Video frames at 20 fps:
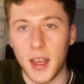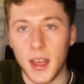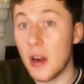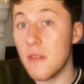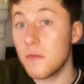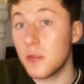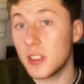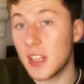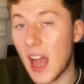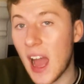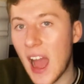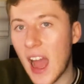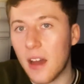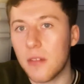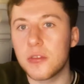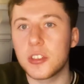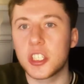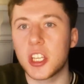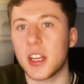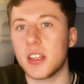Brentford
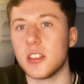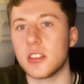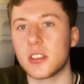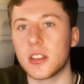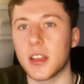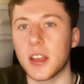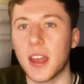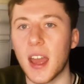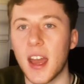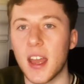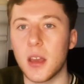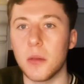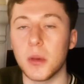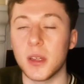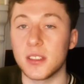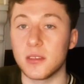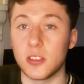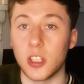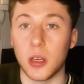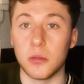have changed the game
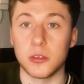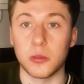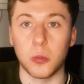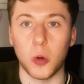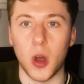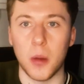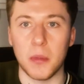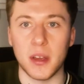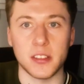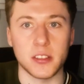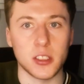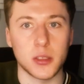in terms of what it means,